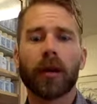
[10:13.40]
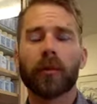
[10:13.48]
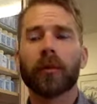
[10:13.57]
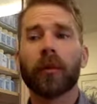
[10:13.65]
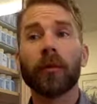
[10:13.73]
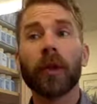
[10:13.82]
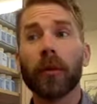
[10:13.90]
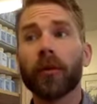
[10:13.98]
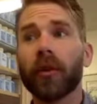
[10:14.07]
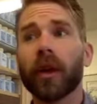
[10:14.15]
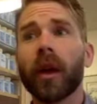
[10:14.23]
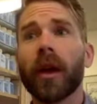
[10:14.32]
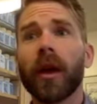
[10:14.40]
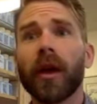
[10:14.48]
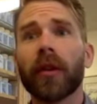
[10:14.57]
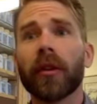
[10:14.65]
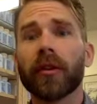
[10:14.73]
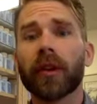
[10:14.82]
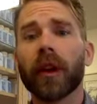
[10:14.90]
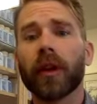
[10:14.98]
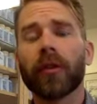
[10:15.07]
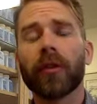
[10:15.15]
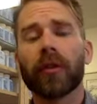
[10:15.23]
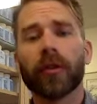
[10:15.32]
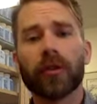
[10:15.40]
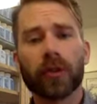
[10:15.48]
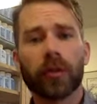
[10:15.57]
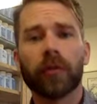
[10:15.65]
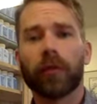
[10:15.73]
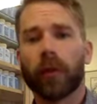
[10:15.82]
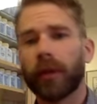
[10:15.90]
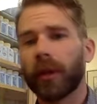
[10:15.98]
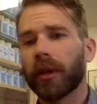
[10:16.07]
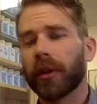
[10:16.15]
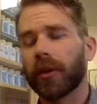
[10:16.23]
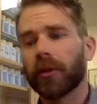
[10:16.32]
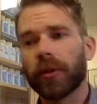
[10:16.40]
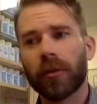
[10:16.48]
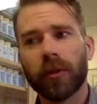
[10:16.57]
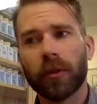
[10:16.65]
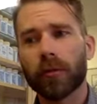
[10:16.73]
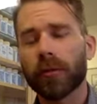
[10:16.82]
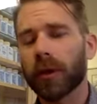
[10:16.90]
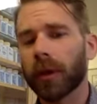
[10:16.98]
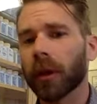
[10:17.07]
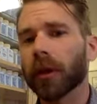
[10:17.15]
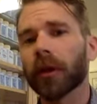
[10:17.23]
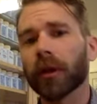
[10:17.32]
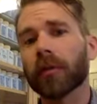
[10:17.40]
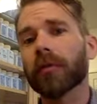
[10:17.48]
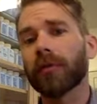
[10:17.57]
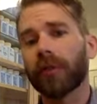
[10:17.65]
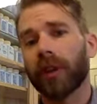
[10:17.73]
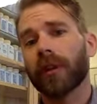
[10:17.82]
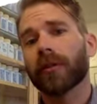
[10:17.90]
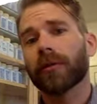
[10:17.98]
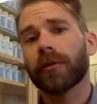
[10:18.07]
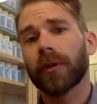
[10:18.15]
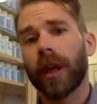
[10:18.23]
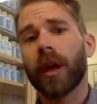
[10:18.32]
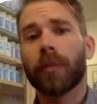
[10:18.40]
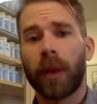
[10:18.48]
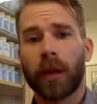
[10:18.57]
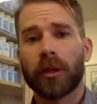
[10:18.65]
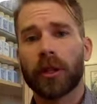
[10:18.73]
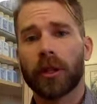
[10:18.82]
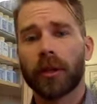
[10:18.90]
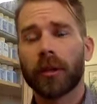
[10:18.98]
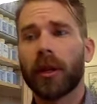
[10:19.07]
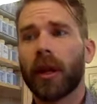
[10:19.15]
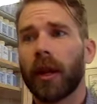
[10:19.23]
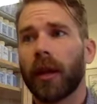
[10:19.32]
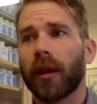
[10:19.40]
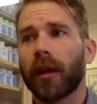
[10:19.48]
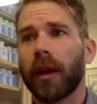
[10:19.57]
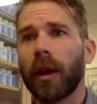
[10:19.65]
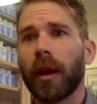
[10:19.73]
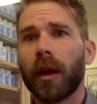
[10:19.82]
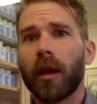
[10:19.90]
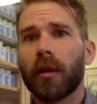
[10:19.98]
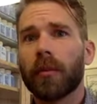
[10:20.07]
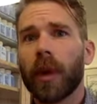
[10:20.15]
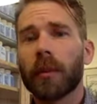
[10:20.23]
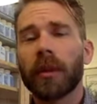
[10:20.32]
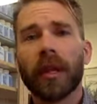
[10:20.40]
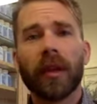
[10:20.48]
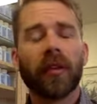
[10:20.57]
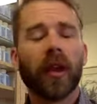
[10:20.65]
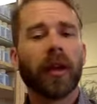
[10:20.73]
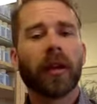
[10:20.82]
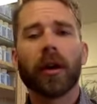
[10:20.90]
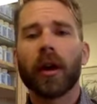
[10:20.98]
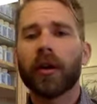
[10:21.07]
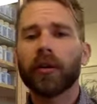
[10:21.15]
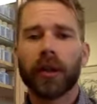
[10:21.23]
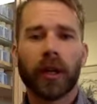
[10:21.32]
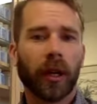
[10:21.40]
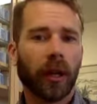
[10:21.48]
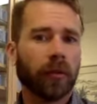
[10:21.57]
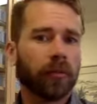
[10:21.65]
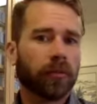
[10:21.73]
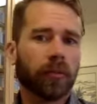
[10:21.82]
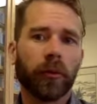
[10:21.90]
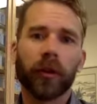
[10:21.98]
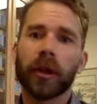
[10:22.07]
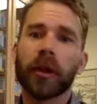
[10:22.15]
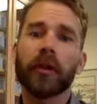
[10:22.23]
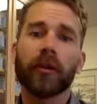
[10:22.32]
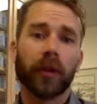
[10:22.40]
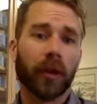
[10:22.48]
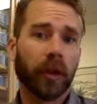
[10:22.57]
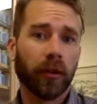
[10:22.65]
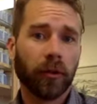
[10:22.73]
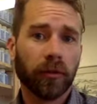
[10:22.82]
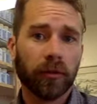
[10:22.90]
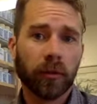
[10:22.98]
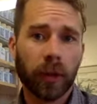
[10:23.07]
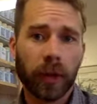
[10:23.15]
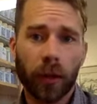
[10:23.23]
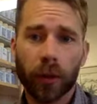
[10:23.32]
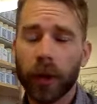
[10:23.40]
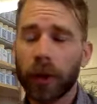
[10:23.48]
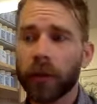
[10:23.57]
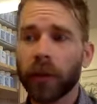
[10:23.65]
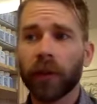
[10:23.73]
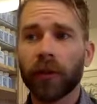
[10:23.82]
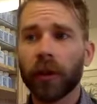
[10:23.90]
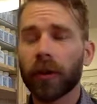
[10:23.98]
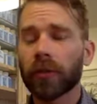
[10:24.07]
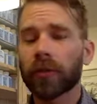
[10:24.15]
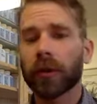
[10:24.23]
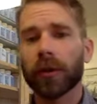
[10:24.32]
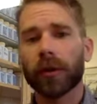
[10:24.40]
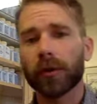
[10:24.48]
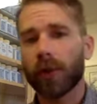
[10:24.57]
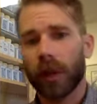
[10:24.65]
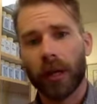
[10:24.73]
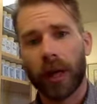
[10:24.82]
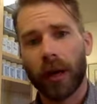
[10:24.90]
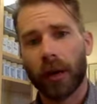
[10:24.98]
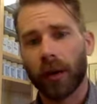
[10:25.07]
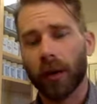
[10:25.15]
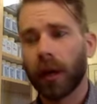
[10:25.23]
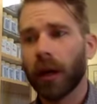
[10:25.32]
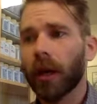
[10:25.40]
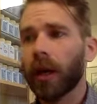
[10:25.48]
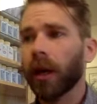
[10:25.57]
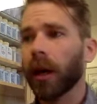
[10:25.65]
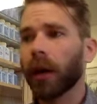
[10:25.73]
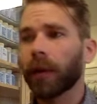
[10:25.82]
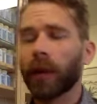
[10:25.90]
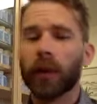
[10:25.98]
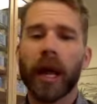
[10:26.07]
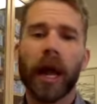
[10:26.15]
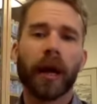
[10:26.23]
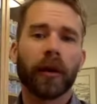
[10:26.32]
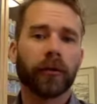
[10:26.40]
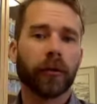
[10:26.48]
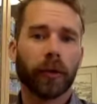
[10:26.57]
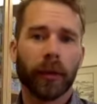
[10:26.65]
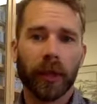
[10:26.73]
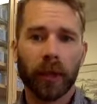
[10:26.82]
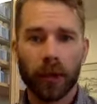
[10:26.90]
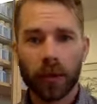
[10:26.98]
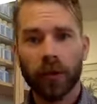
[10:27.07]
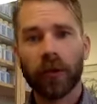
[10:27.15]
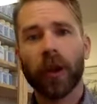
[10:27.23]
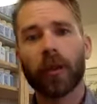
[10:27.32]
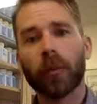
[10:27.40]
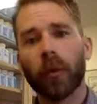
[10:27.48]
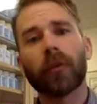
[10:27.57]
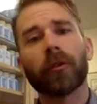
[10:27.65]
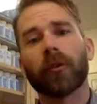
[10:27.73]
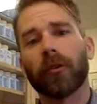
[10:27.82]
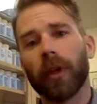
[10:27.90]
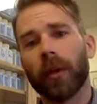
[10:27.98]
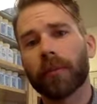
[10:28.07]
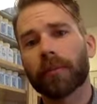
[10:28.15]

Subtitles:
Sometimes there's a constitutional formula that's just a really good fit for that patient, and maybe they take it off and on for years and years. Whenever they start to feel a little run down, they would add a formula and it just kind of bolsters them.